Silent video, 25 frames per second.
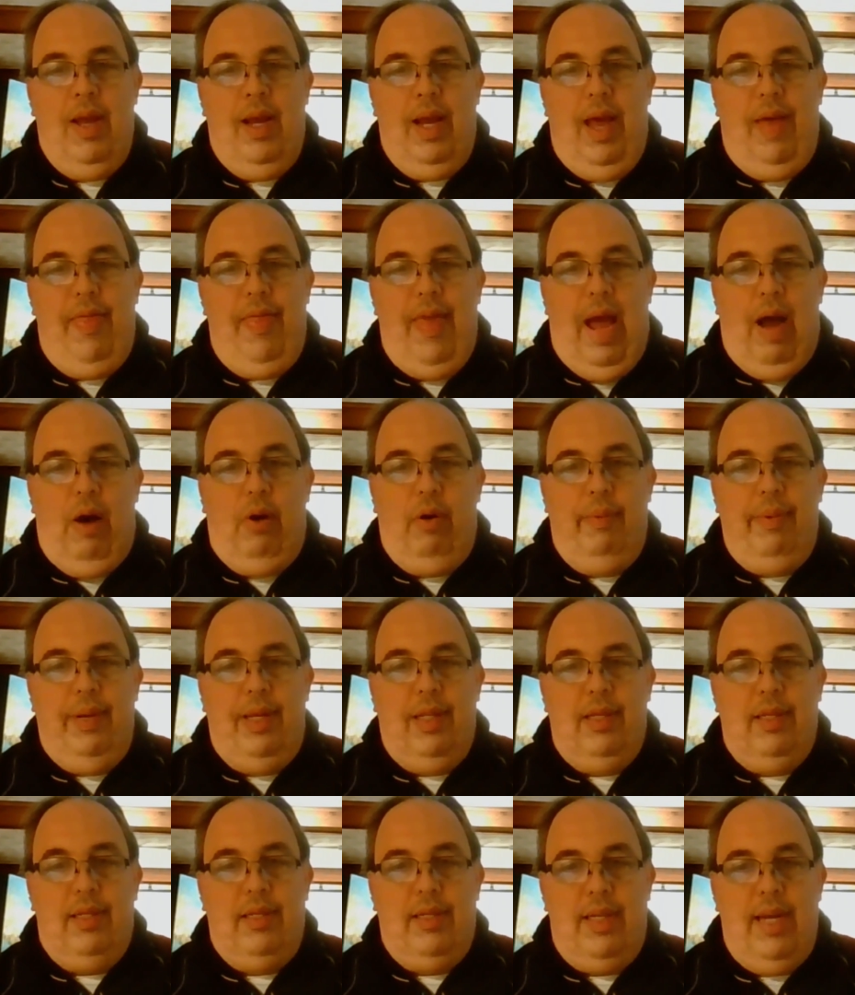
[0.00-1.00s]
And that will
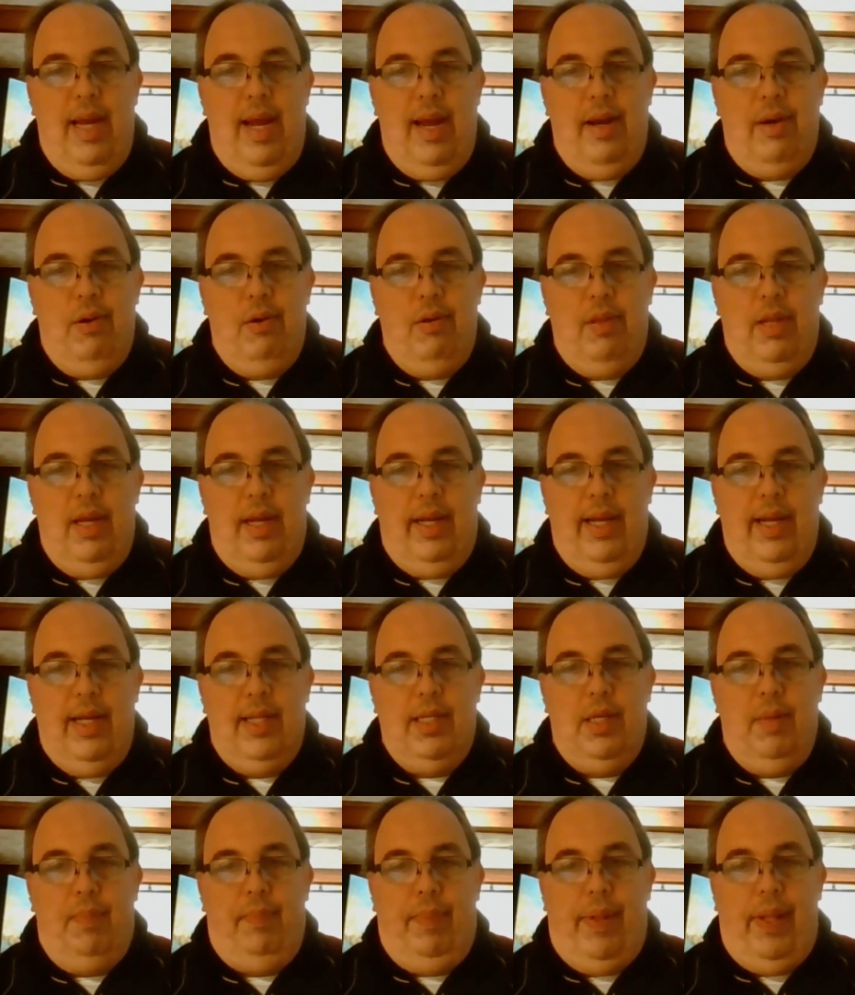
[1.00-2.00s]
be the standard that
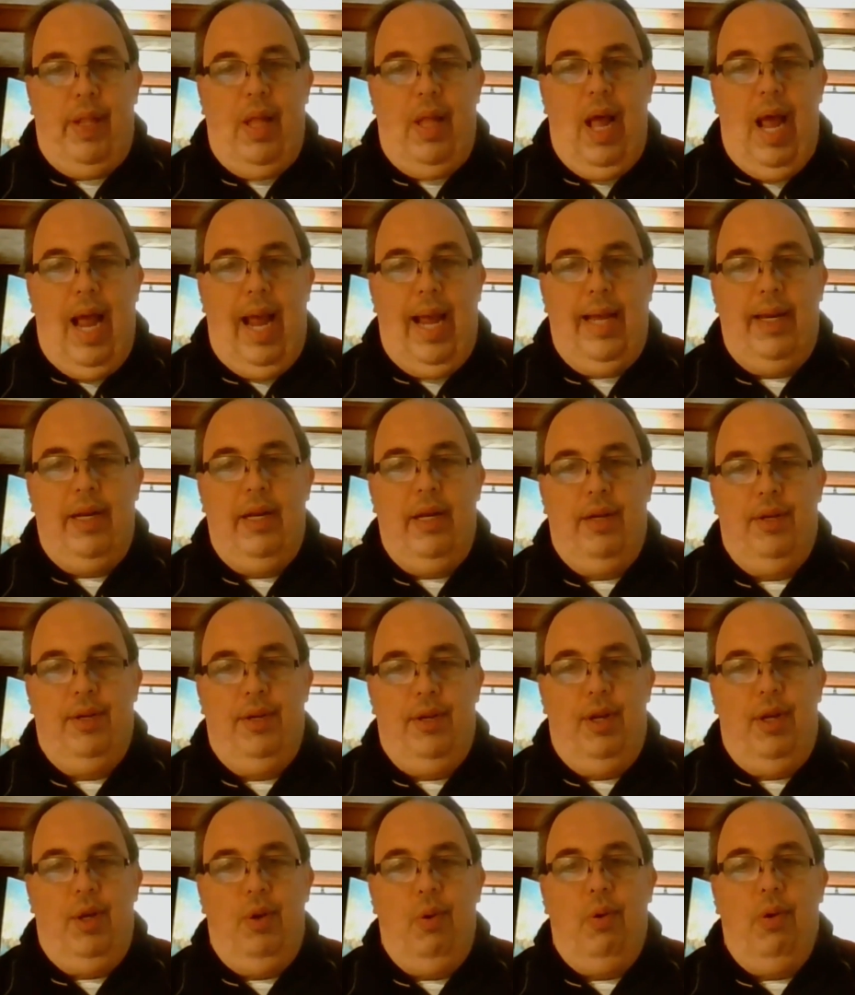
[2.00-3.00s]
gets applied
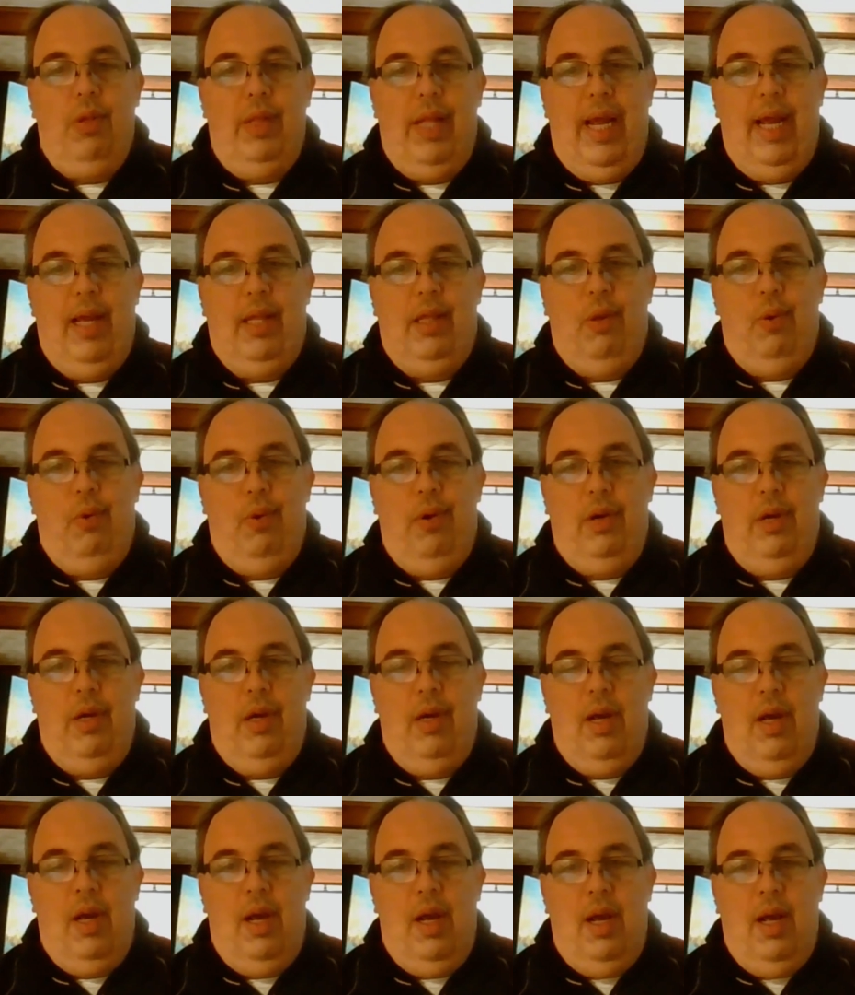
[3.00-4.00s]
to your landlord.
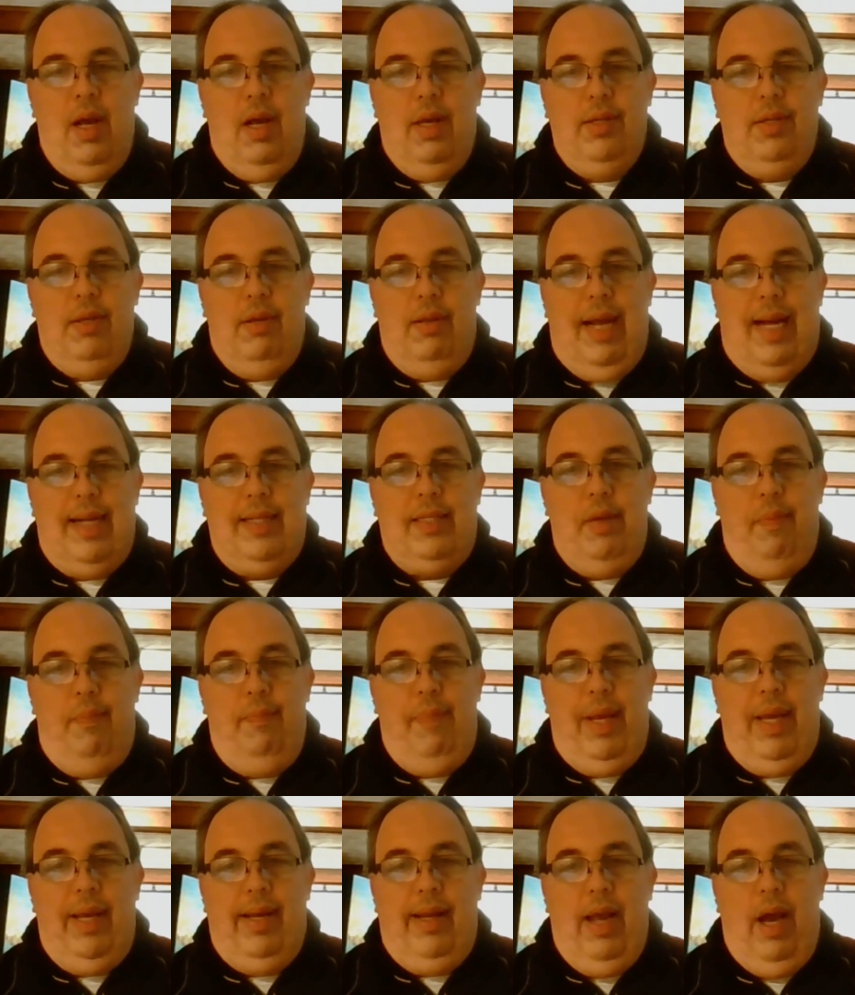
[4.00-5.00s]
So that's a
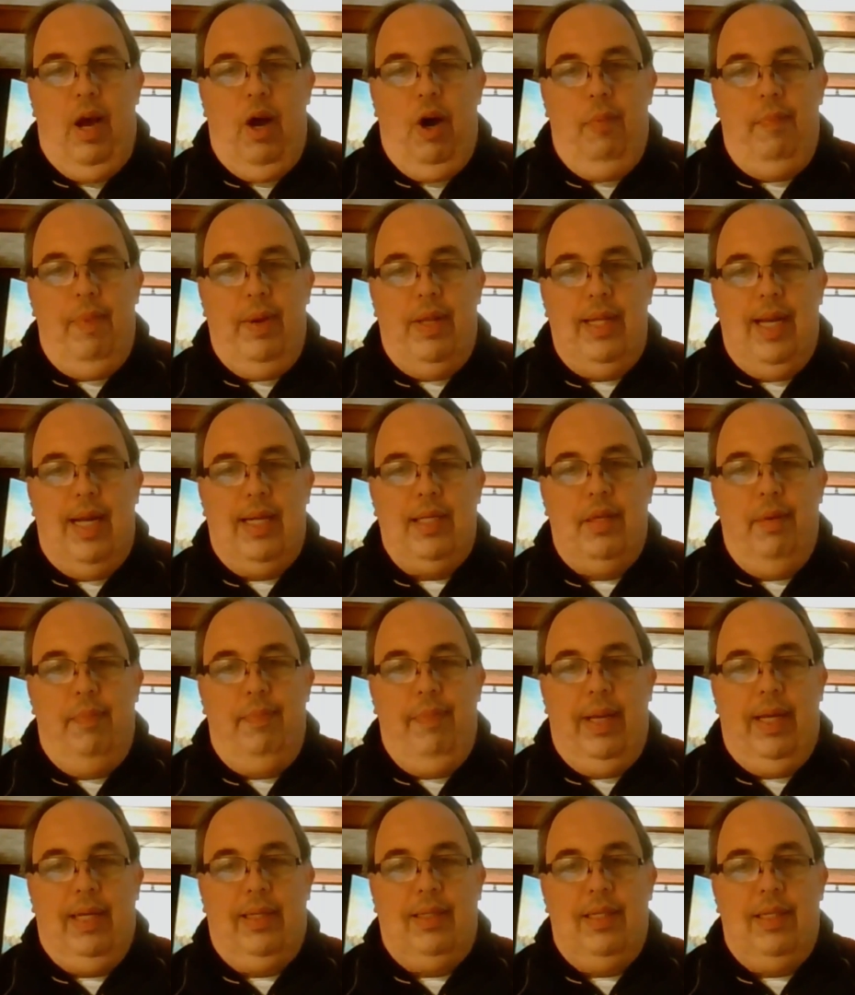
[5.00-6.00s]
big help, and that's a
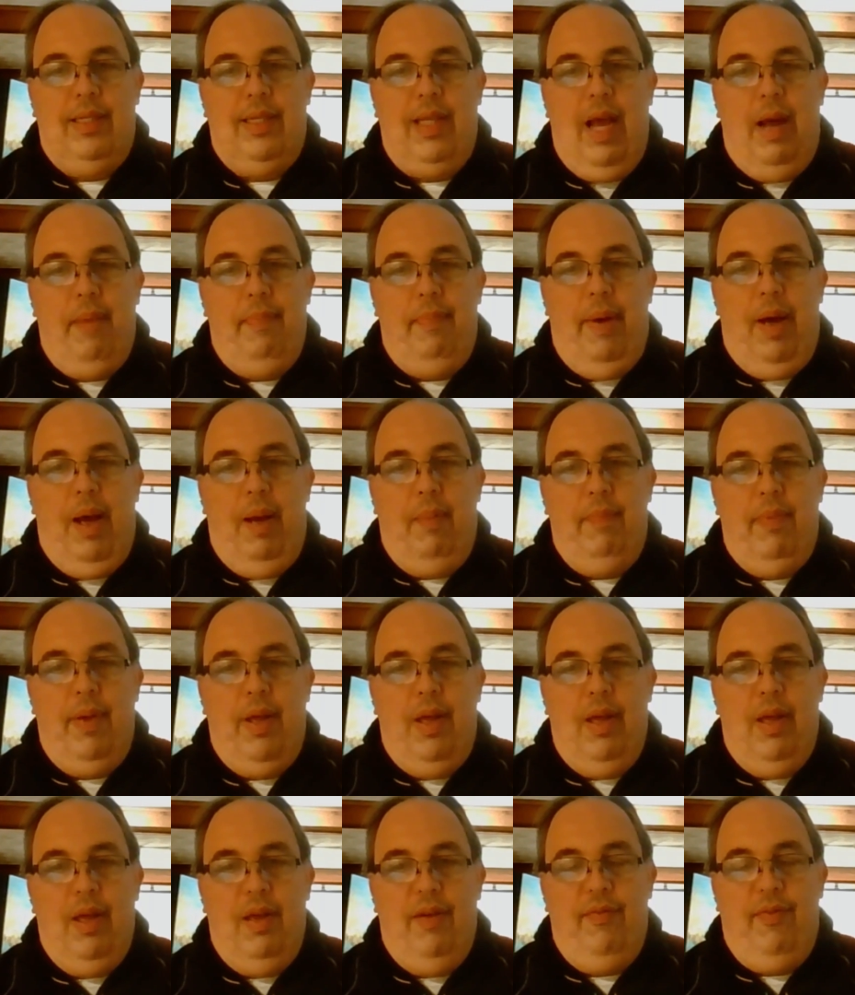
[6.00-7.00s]
big step up
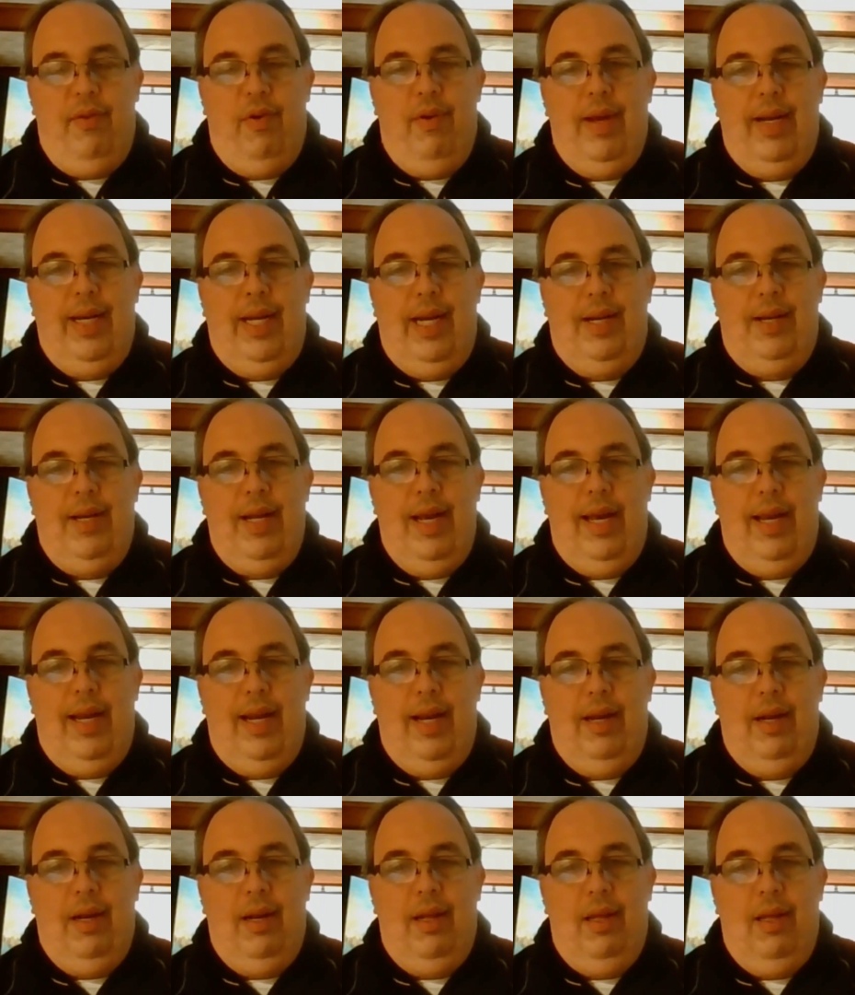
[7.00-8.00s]
for any
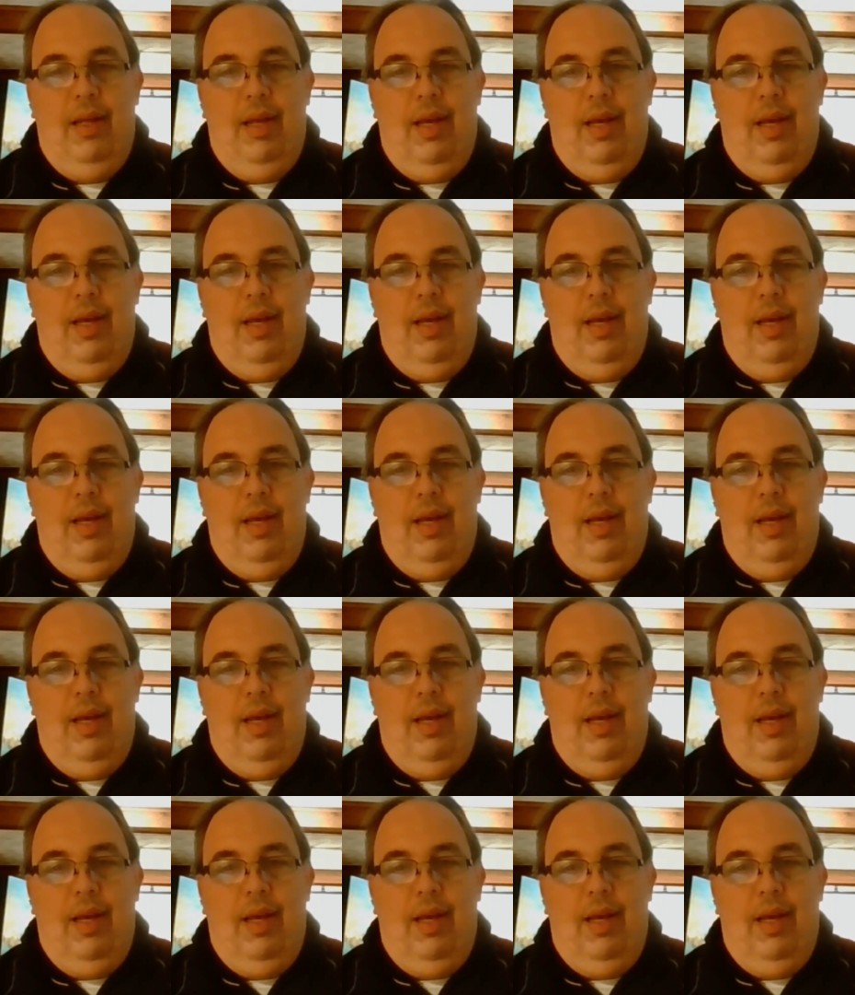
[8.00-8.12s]
tenant.